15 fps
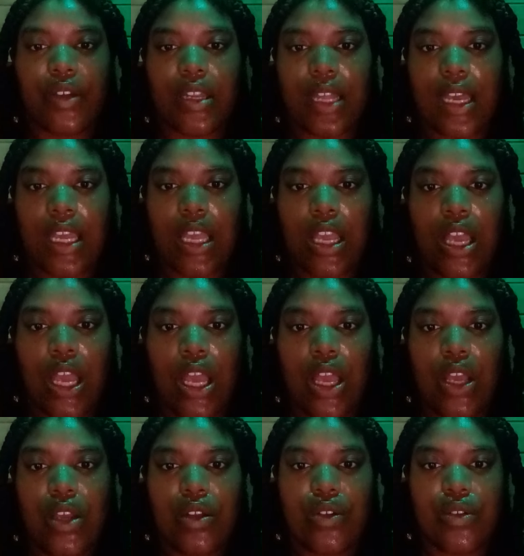feel like
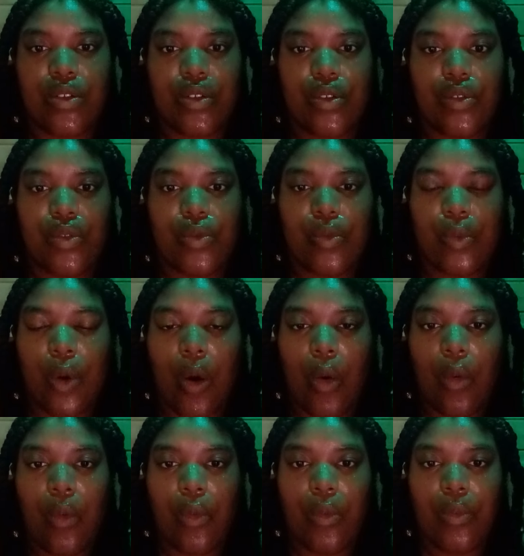you
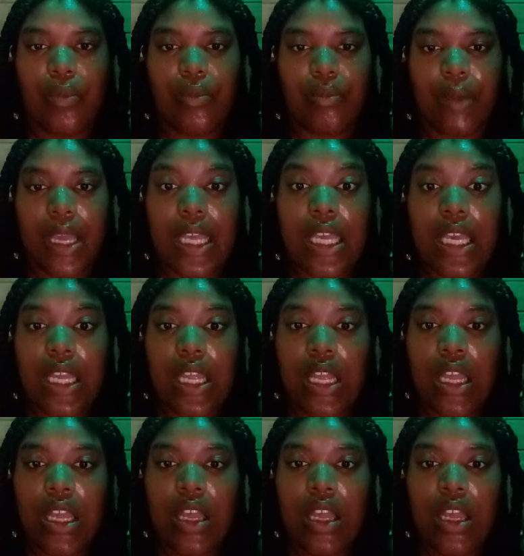won't make it